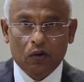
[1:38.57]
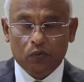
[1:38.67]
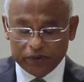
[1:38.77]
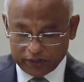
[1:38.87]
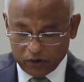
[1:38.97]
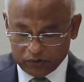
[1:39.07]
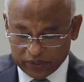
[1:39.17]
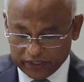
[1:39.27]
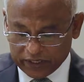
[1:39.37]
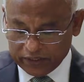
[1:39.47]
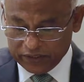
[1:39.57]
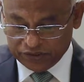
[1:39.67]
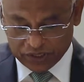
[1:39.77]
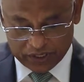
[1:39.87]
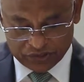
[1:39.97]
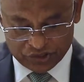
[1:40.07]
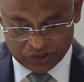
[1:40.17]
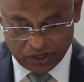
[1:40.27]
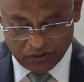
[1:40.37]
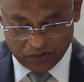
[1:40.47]
Without radically
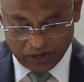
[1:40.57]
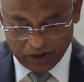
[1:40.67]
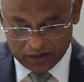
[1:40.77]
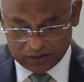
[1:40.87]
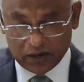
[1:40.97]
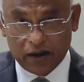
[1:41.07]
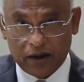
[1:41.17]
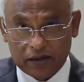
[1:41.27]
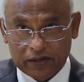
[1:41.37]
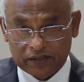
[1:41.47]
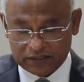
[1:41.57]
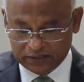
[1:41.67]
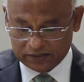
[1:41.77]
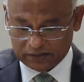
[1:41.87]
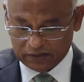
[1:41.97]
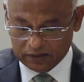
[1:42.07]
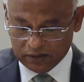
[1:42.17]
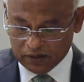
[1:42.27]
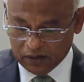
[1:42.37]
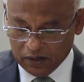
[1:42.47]
changing our current NDCs,
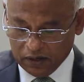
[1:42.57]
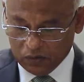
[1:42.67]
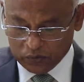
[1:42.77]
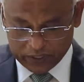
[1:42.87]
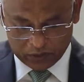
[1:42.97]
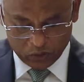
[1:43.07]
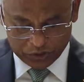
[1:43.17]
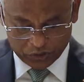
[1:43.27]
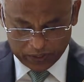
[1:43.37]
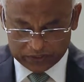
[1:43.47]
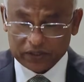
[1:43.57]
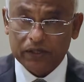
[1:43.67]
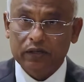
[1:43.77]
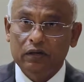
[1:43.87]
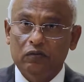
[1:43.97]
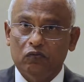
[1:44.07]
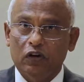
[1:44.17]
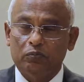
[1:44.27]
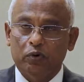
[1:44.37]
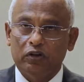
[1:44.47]
we are going to exceed
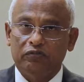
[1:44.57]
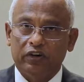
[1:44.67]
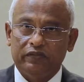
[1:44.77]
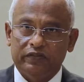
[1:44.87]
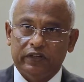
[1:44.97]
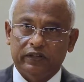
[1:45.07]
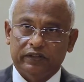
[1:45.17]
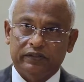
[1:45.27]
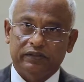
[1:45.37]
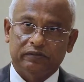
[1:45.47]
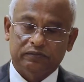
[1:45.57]
1.5 degrees.